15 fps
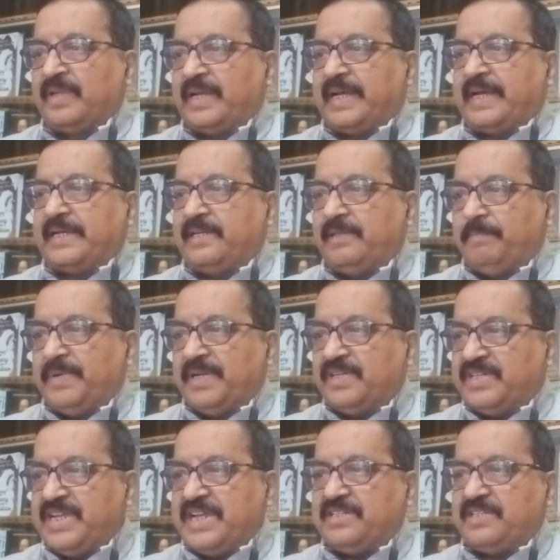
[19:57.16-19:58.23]

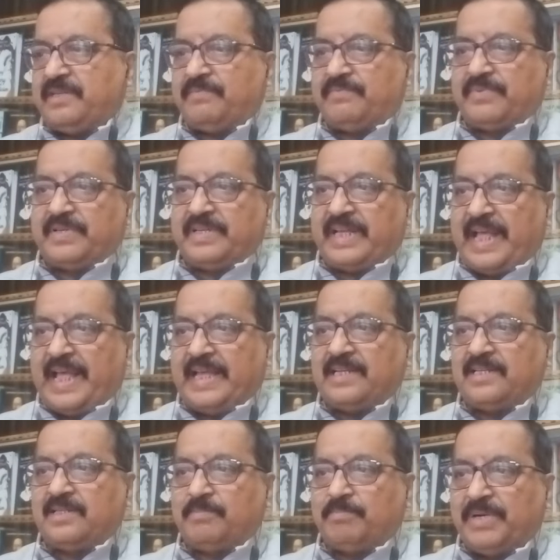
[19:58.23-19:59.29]
repetitive
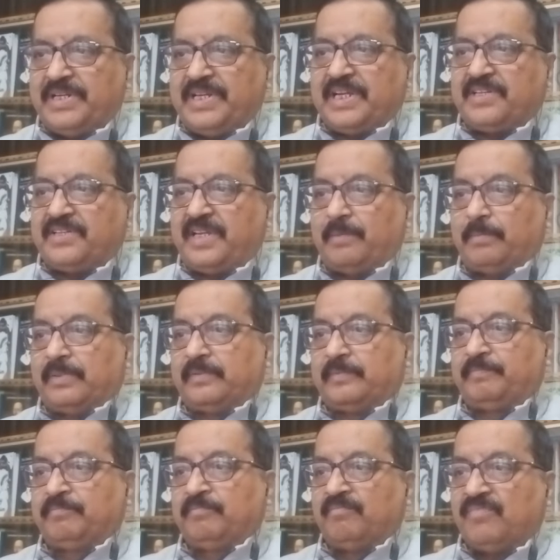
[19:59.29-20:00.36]
and predictable.
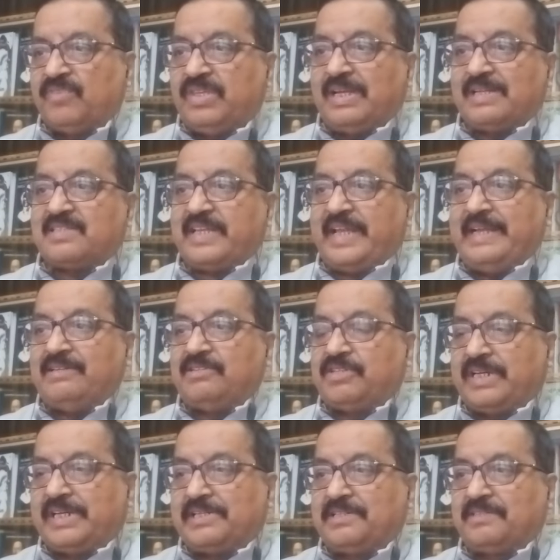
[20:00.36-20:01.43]
Thus, in
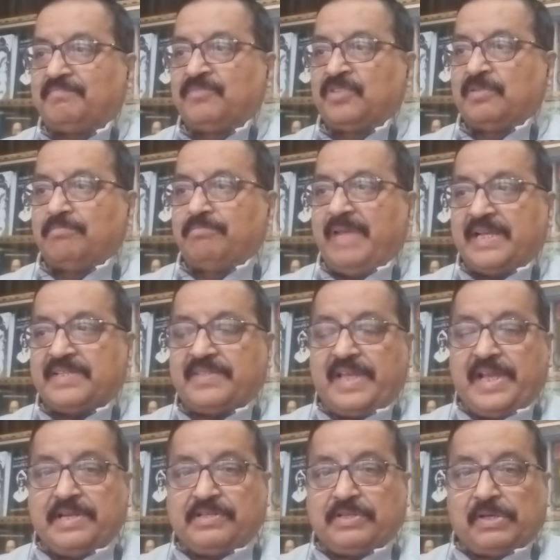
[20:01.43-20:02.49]
turn, makes
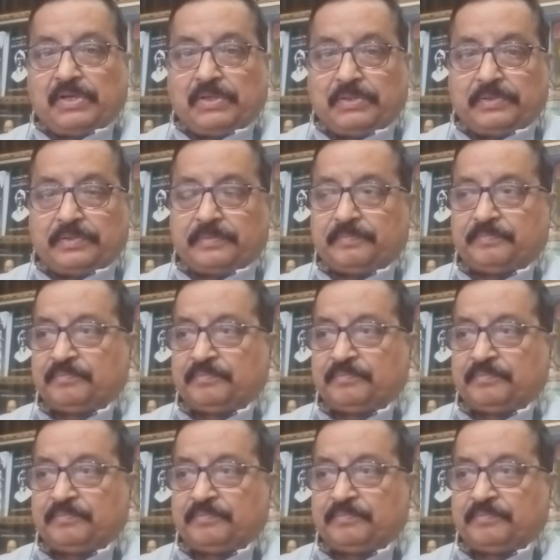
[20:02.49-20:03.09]
it all